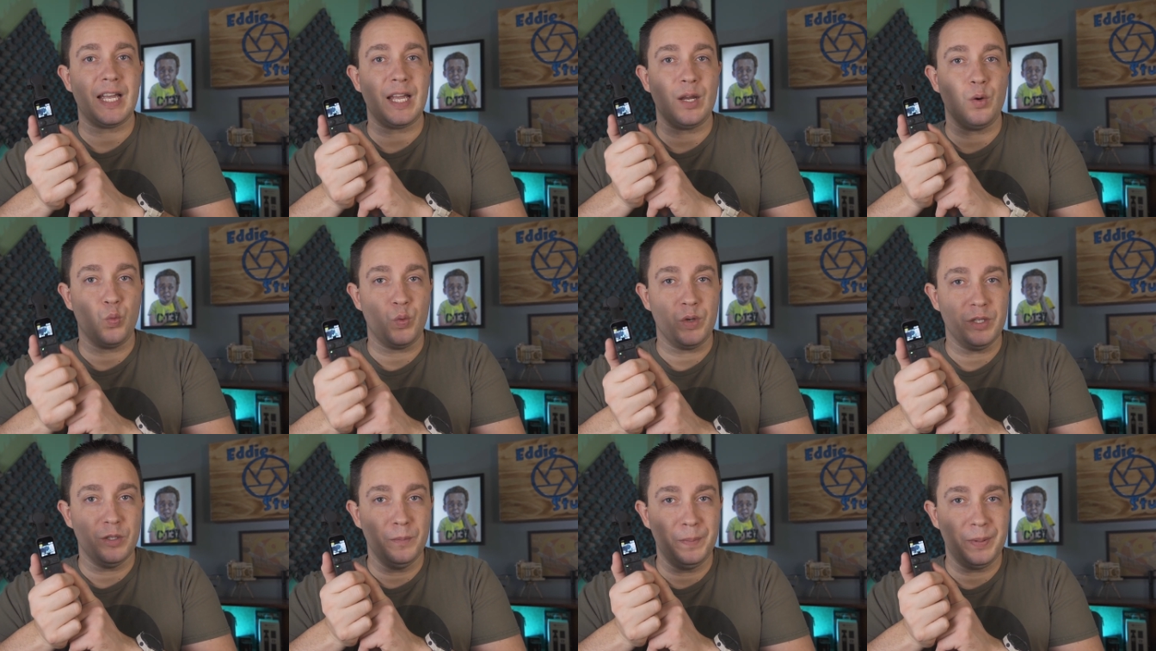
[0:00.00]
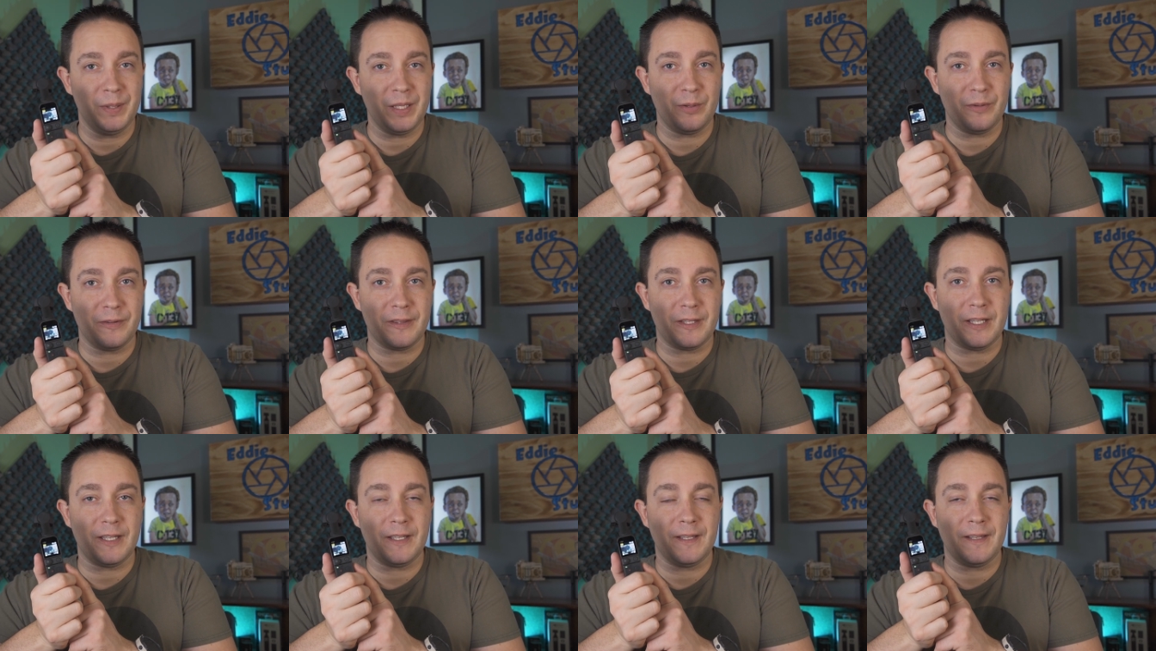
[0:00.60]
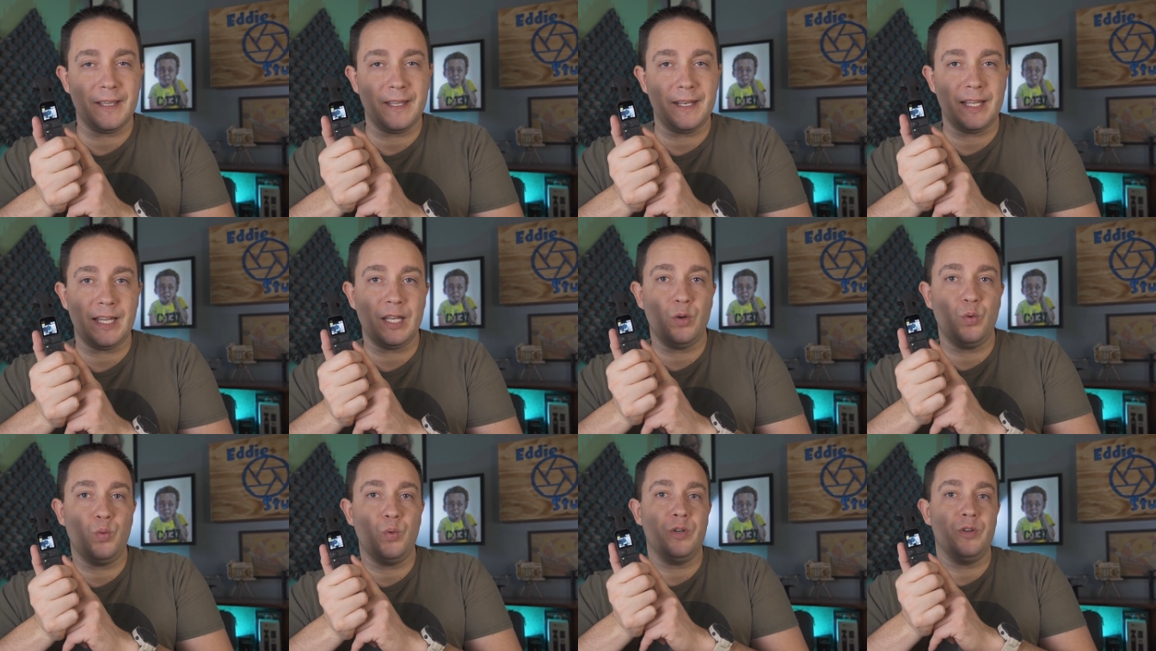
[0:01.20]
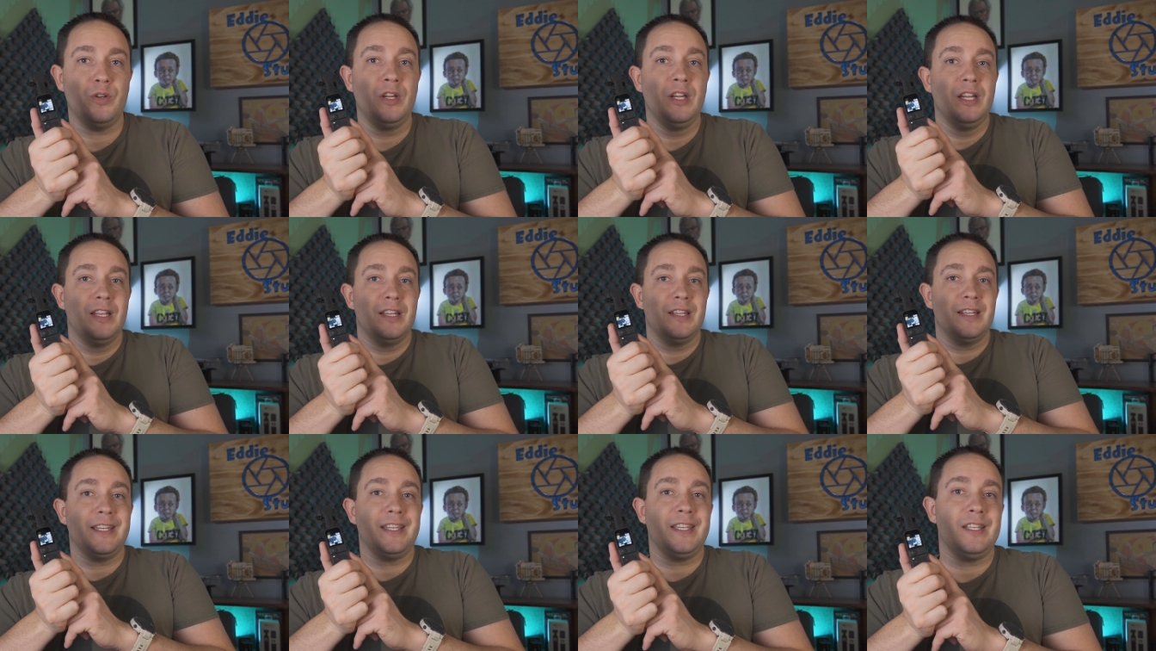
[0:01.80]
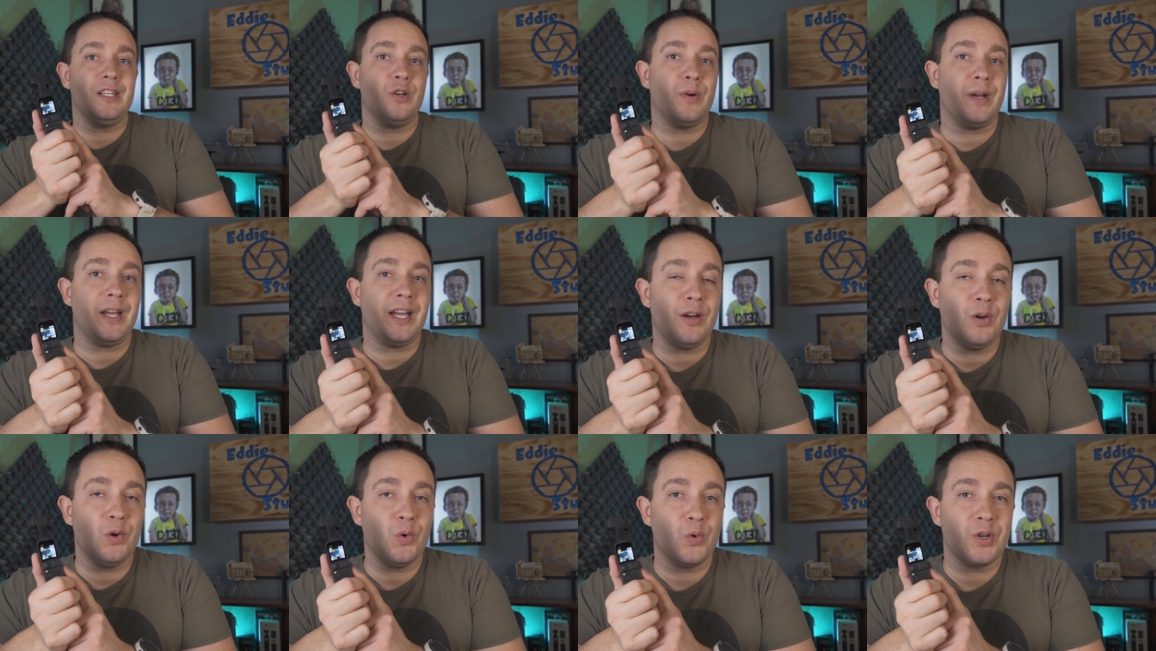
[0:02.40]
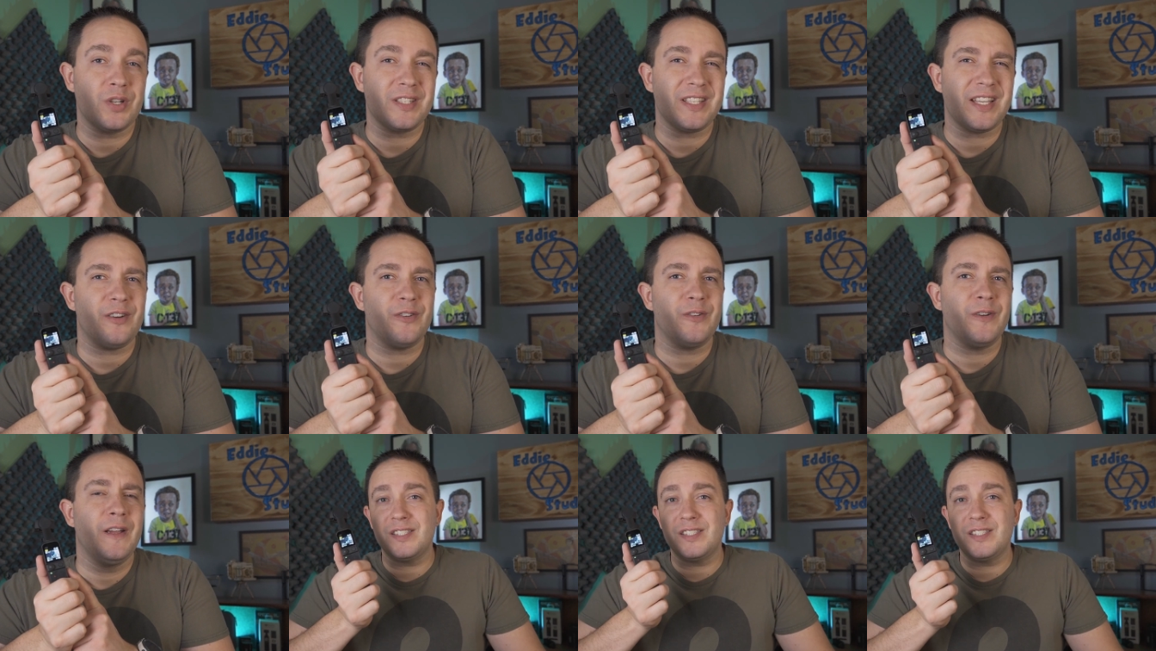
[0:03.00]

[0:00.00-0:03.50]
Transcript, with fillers: I will play with that and I will let you know how it works out.